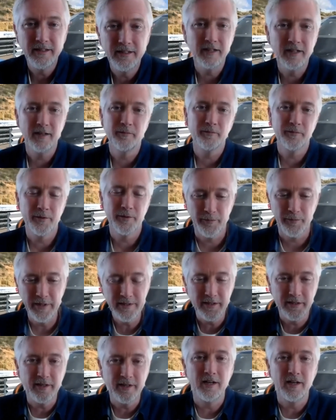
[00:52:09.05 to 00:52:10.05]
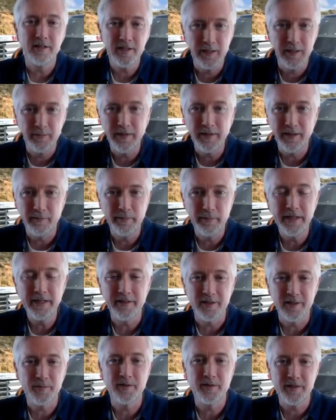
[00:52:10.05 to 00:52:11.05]
The reason cars keep getting bigger
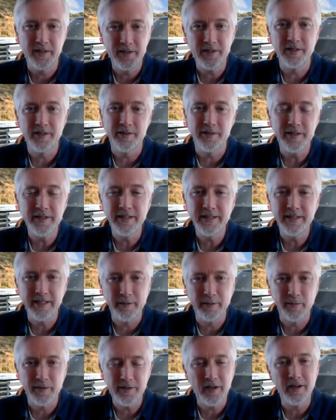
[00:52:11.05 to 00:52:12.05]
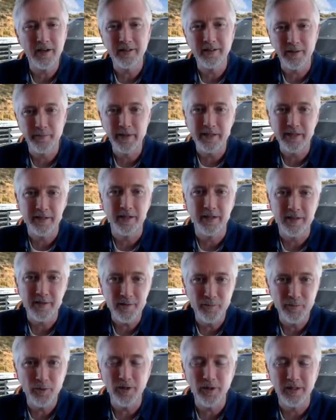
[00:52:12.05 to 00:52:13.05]
is because each engineering team is harder to make a car
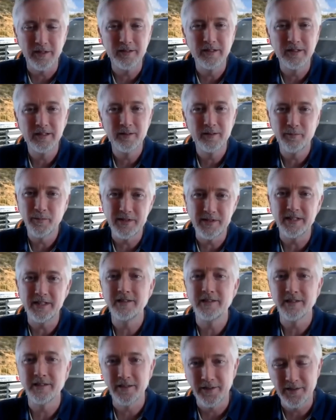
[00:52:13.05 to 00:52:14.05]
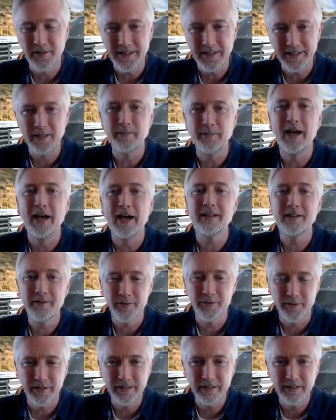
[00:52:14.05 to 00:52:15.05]
smaller, but it's easier to just keep adding
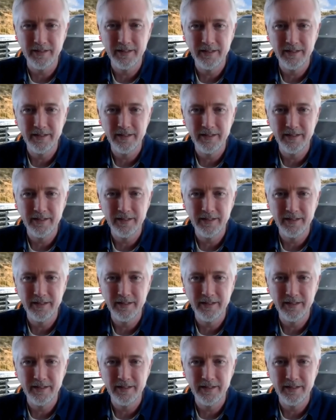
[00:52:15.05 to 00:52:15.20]
to it.